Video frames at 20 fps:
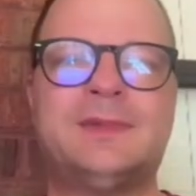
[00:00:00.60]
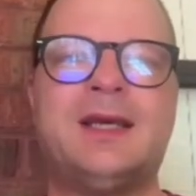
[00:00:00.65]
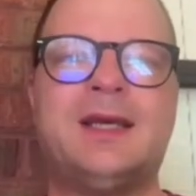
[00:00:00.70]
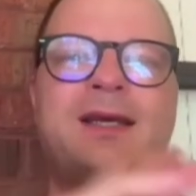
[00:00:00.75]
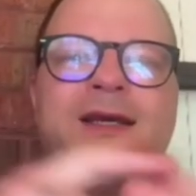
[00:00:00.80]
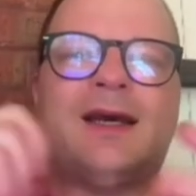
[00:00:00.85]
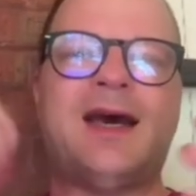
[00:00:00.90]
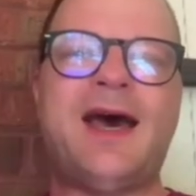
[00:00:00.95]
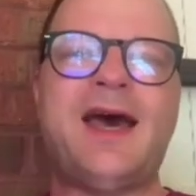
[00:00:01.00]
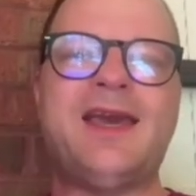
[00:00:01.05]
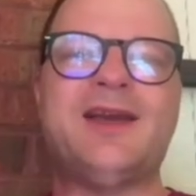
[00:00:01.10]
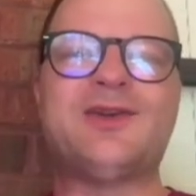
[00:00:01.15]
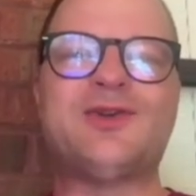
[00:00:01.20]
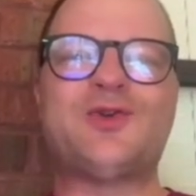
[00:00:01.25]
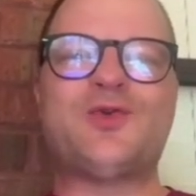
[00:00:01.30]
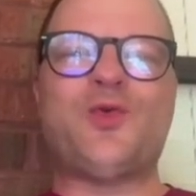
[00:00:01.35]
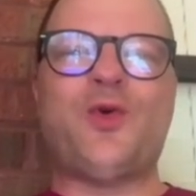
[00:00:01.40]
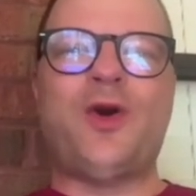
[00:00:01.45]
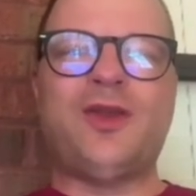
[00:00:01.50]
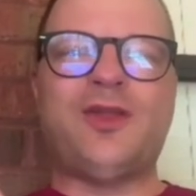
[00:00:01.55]
Hi, it's
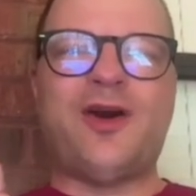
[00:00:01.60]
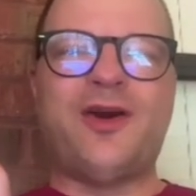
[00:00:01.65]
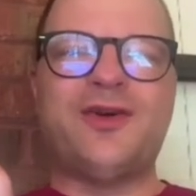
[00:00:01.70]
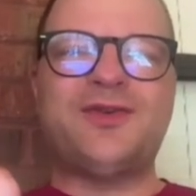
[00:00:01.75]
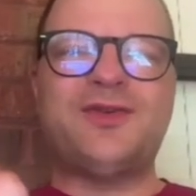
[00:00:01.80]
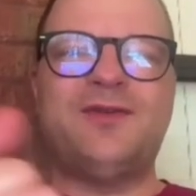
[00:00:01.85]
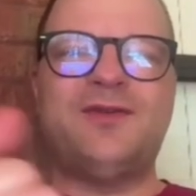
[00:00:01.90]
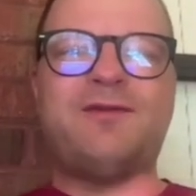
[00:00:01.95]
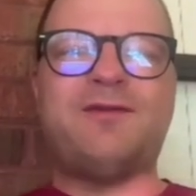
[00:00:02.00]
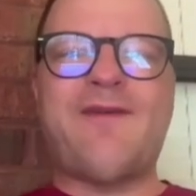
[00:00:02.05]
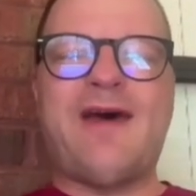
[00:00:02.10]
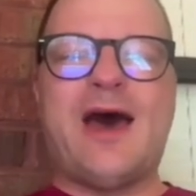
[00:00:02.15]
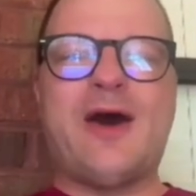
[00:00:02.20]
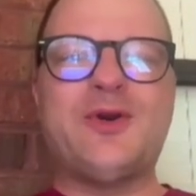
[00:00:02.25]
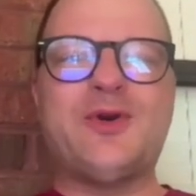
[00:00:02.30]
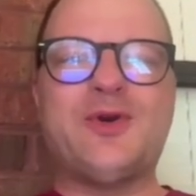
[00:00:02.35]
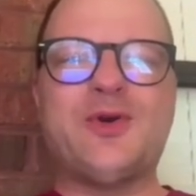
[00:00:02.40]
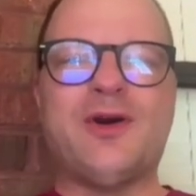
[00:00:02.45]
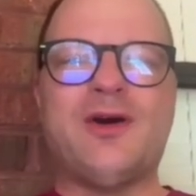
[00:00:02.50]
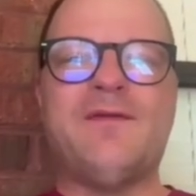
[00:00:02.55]
Troy Larson,
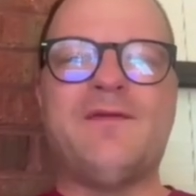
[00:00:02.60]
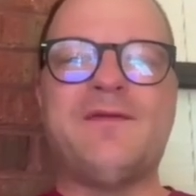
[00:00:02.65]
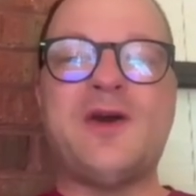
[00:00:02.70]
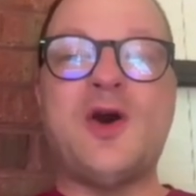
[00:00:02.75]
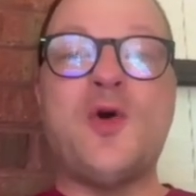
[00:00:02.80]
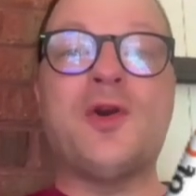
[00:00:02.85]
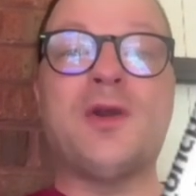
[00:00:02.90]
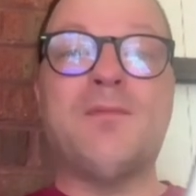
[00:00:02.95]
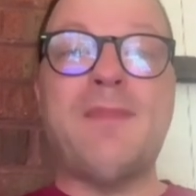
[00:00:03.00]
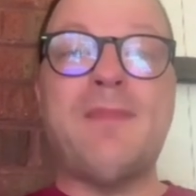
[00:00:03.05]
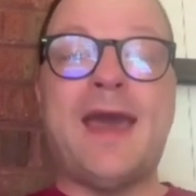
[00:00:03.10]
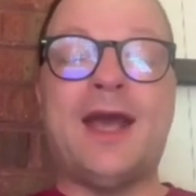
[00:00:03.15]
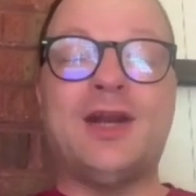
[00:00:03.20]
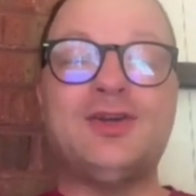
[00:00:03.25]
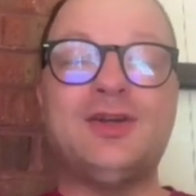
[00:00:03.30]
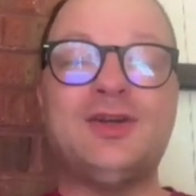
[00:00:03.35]
founder of Coda Magic,